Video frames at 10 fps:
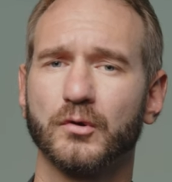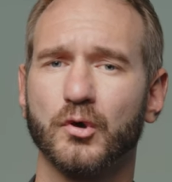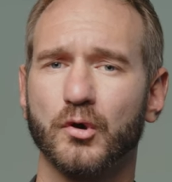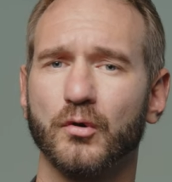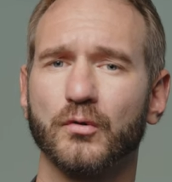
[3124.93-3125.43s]

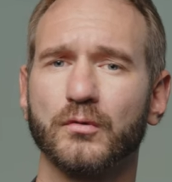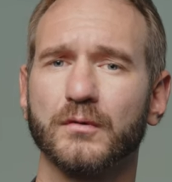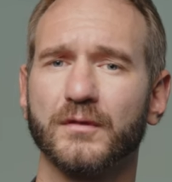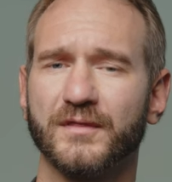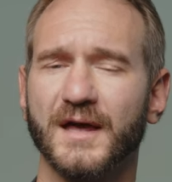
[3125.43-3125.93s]
Call
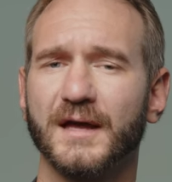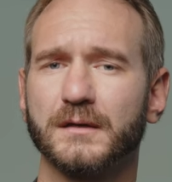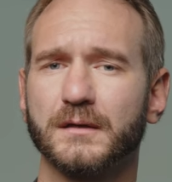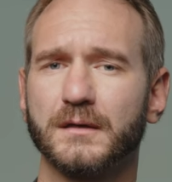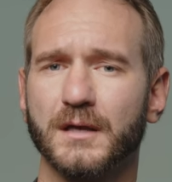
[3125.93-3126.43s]

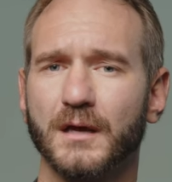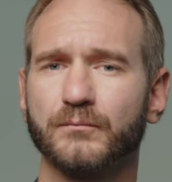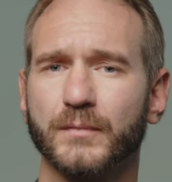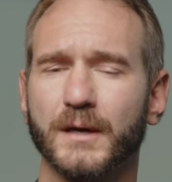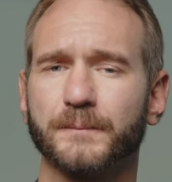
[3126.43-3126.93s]
that
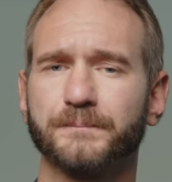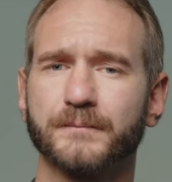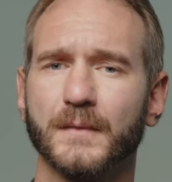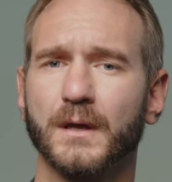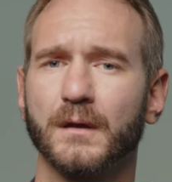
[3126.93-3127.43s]
number
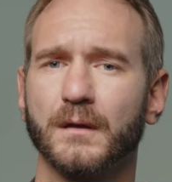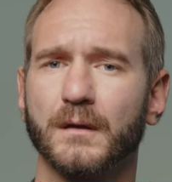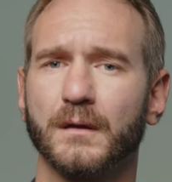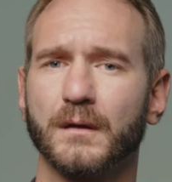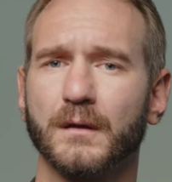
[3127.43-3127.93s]

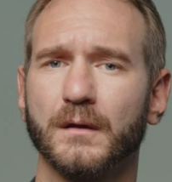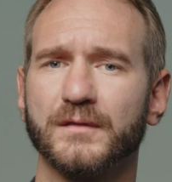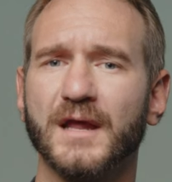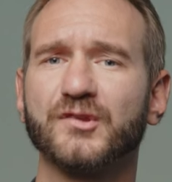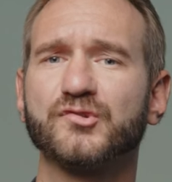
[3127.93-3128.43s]

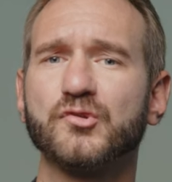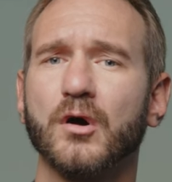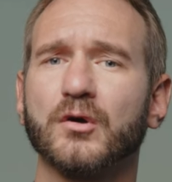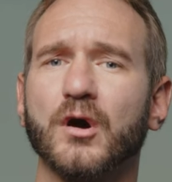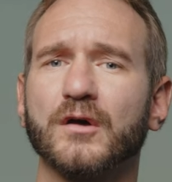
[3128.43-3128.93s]
that is
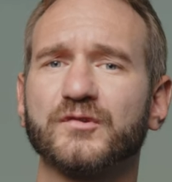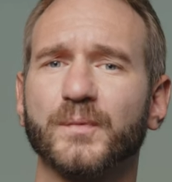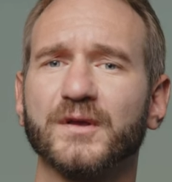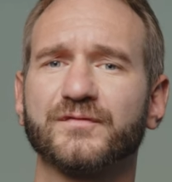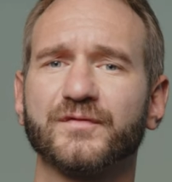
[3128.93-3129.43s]
not God's
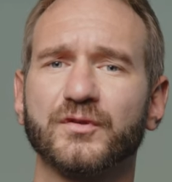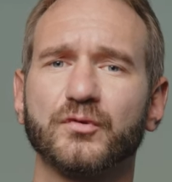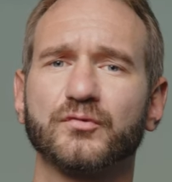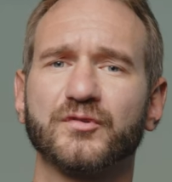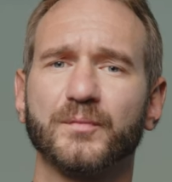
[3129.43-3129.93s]
best for
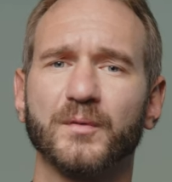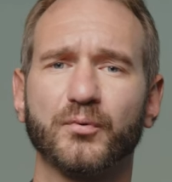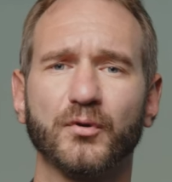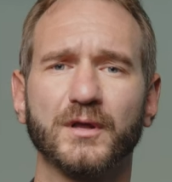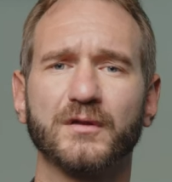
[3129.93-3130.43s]
you to be
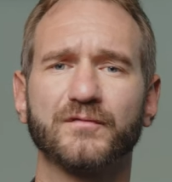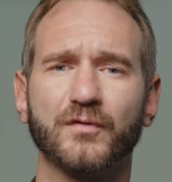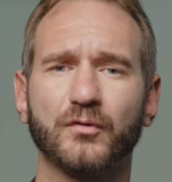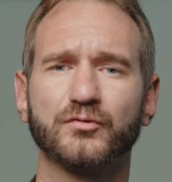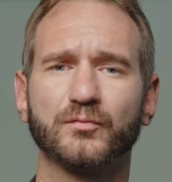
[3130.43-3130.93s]
put in a
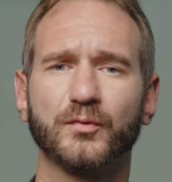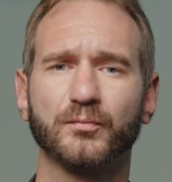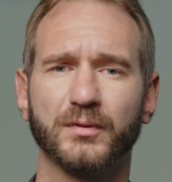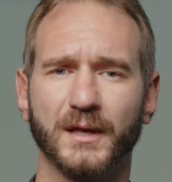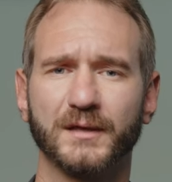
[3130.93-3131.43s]
vulnerable
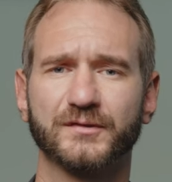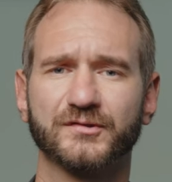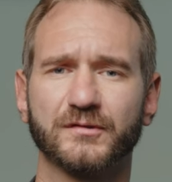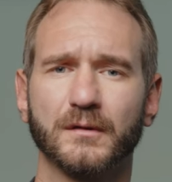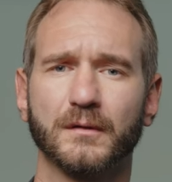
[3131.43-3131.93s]

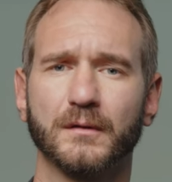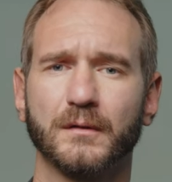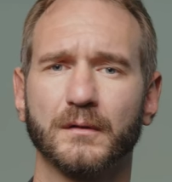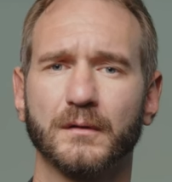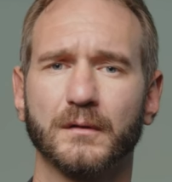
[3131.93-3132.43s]
place. That's right.